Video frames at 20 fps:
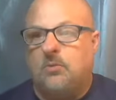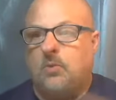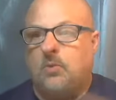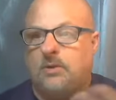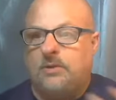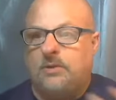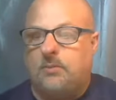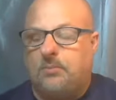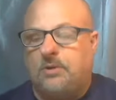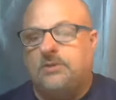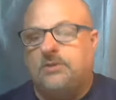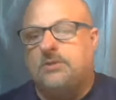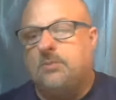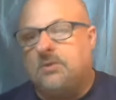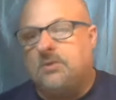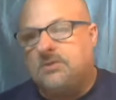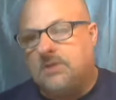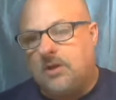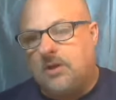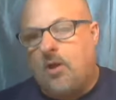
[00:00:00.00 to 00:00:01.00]
what the
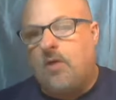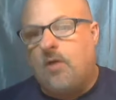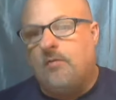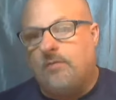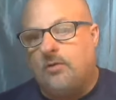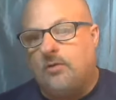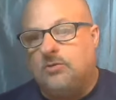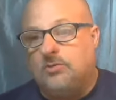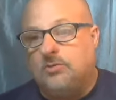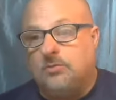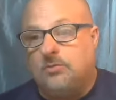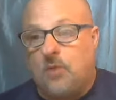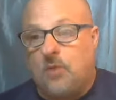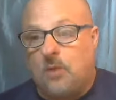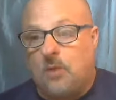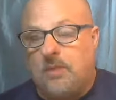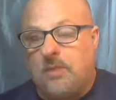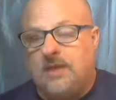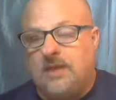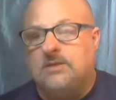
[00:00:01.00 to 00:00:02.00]
principles that all those
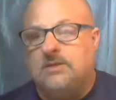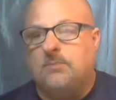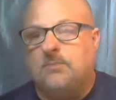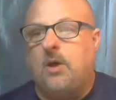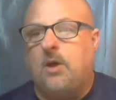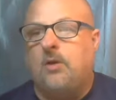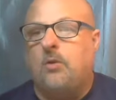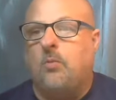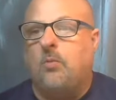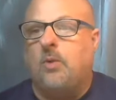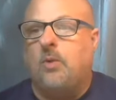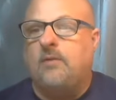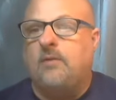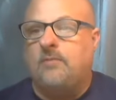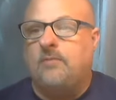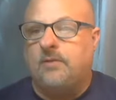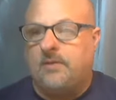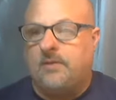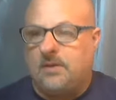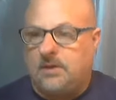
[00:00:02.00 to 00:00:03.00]
are based upon, or
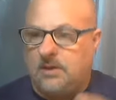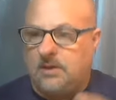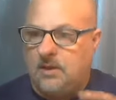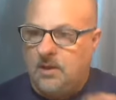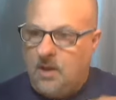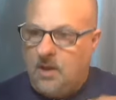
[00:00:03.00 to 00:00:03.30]
whatever the